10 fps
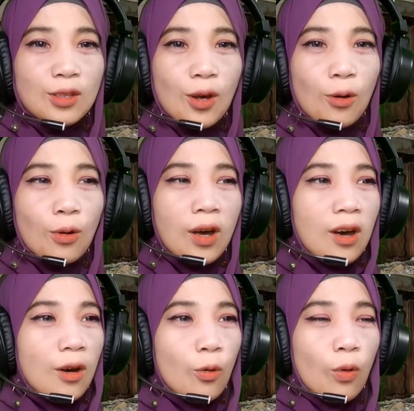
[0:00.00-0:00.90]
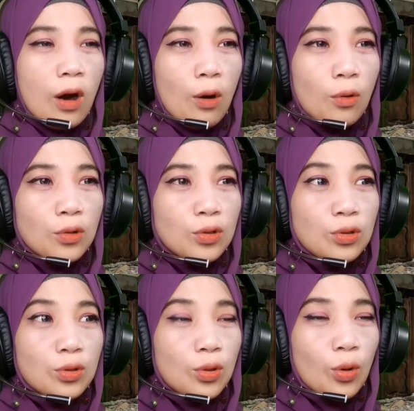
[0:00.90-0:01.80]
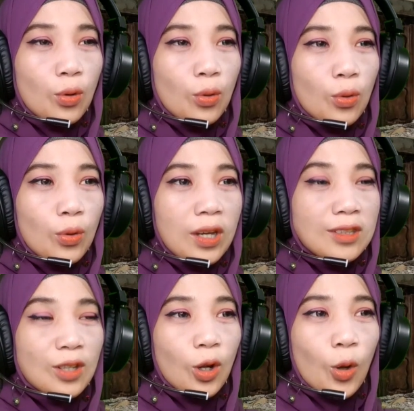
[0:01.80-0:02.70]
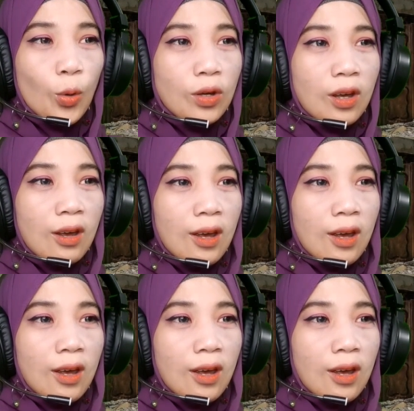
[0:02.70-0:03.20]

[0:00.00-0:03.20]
So wow, so it's look.